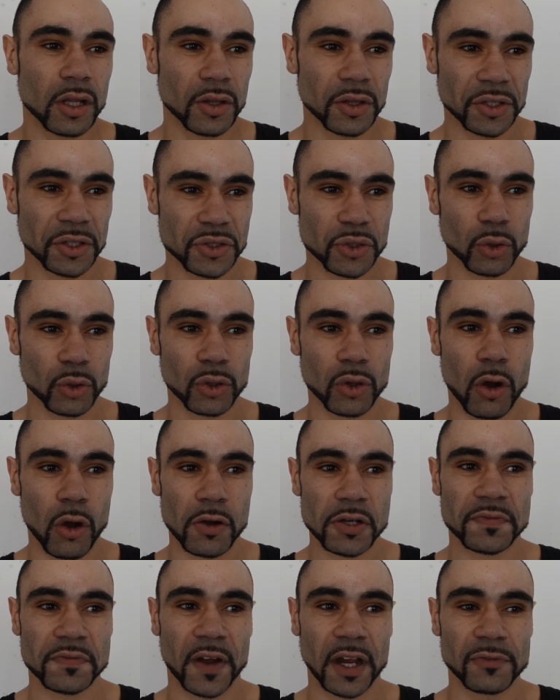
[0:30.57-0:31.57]
the sort of
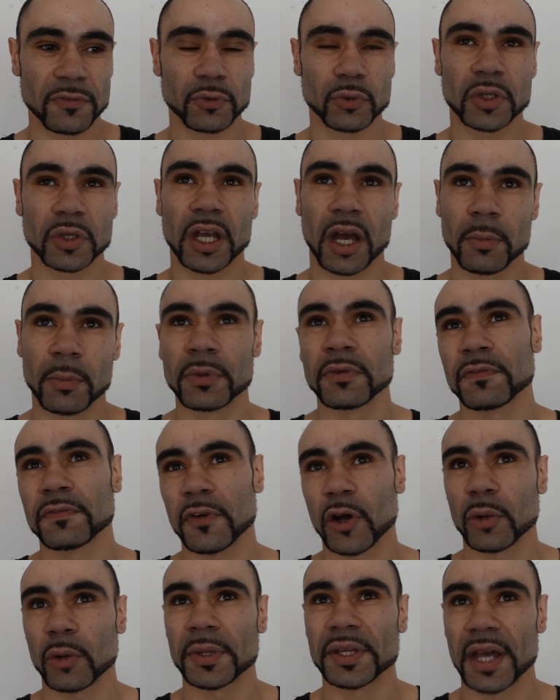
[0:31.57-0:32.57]
Norwich faithful to come and
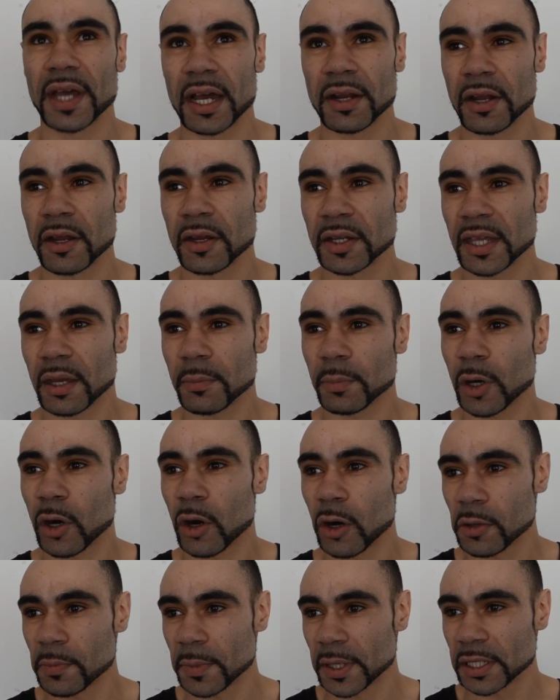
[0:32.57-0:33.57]
follow me down there and get
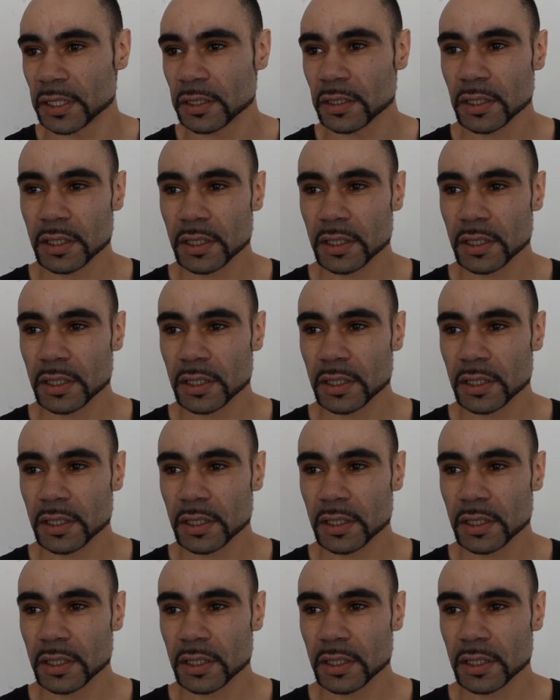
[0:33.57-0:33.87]
behind me